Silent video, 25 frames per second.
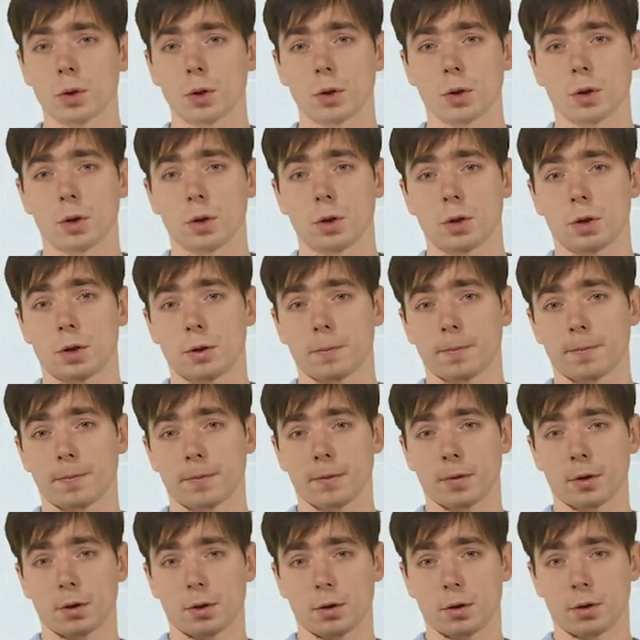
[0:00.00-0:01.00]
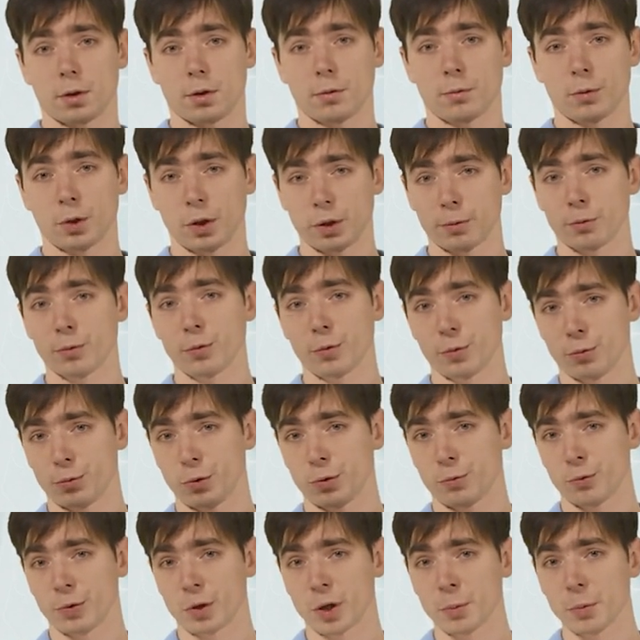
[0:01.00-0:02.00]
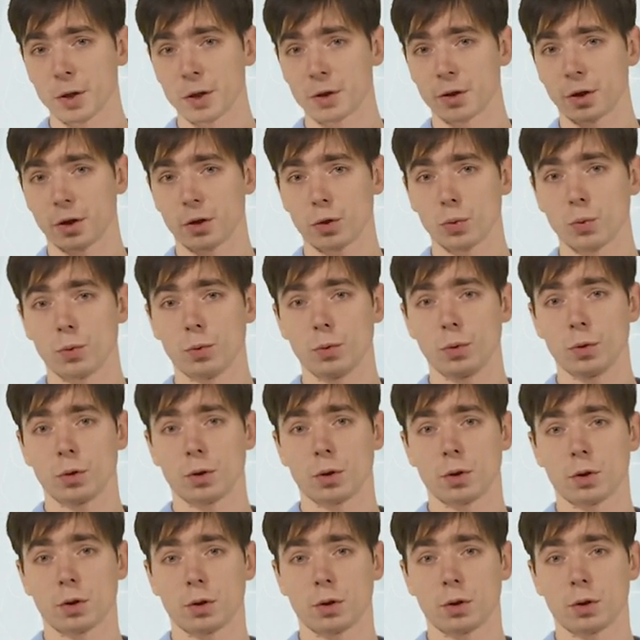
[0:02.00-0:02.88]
the remaining q